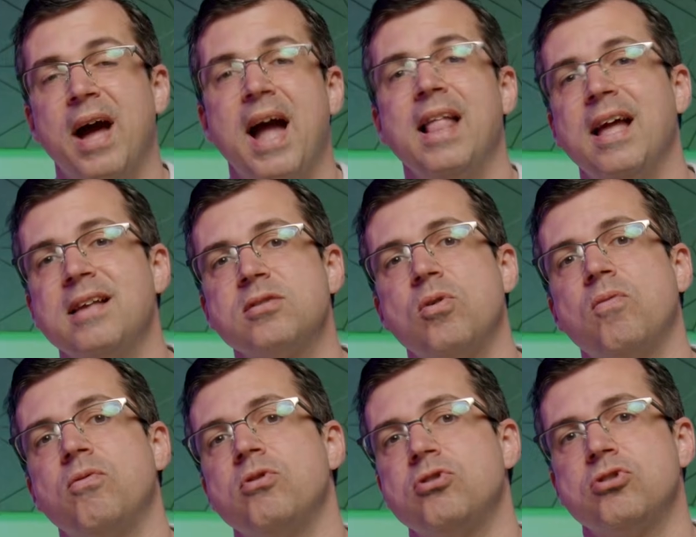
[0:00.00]
enhanced
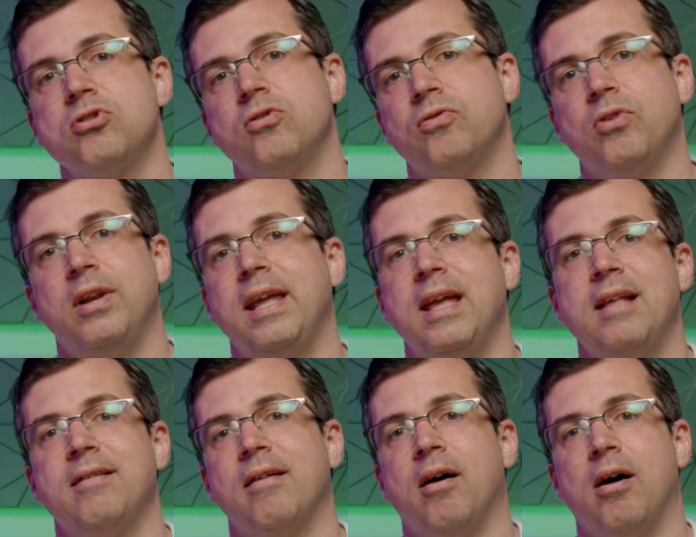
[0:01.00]
conversions for
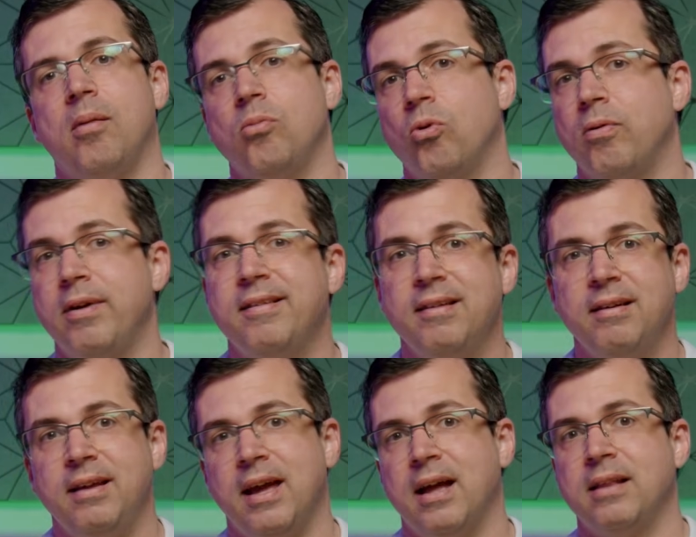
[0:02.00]
leads are more
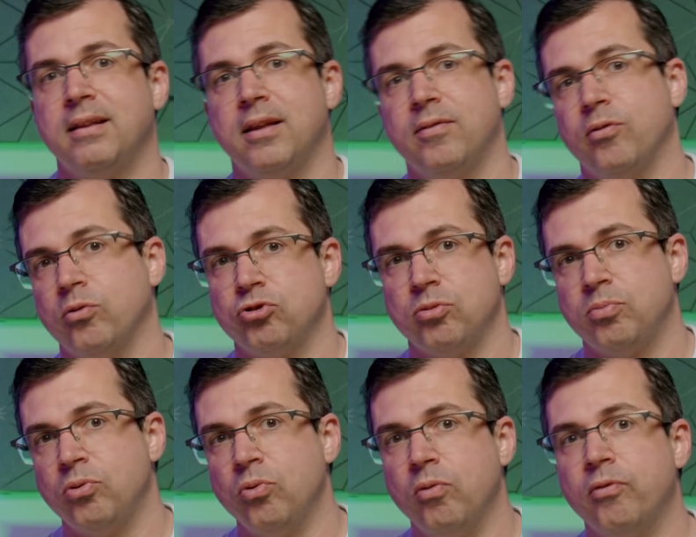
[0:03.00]
resilient and
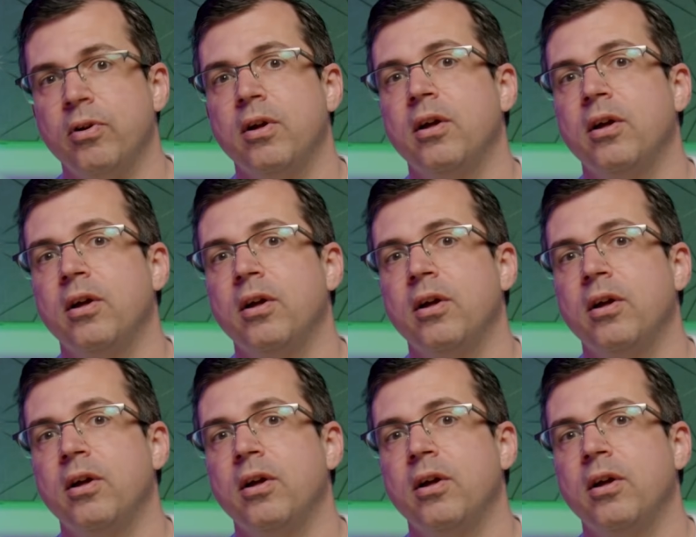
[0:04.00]
future-proof.